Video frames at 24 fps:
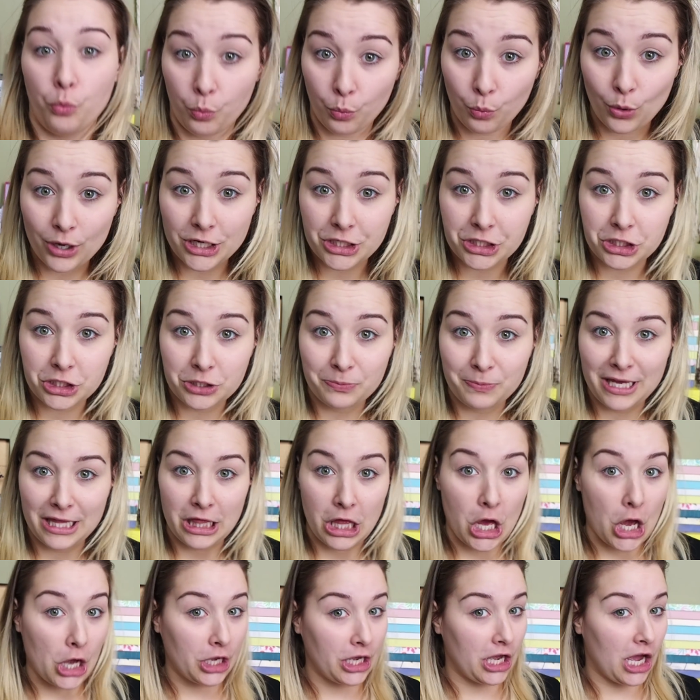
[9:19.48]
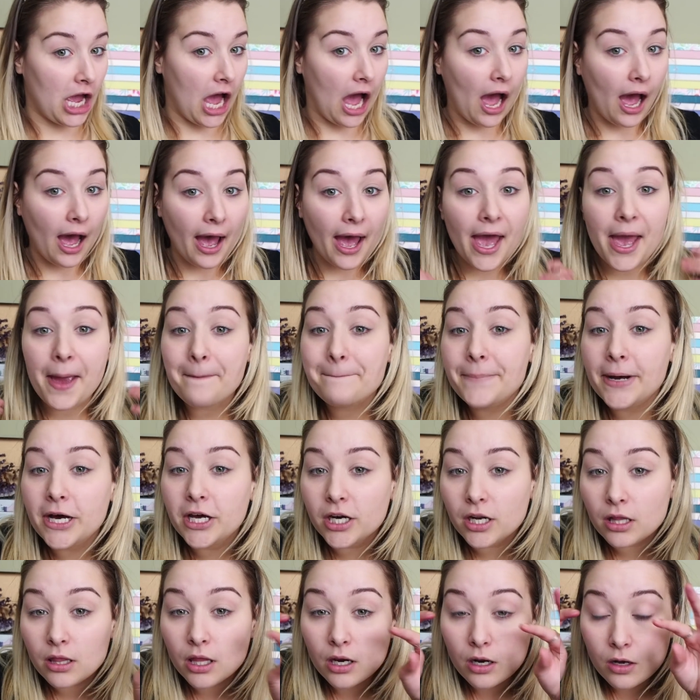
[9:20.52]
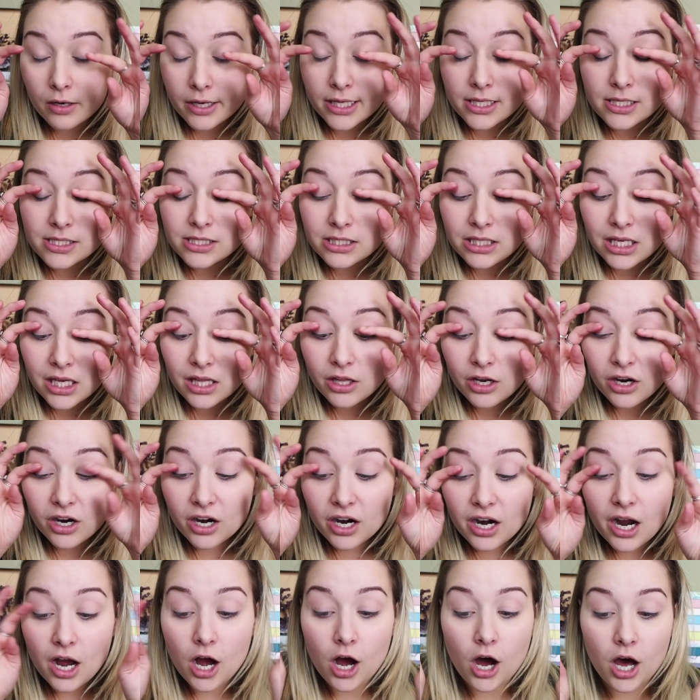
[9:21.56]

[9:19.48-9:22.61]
Wish me luck. I put a little concealer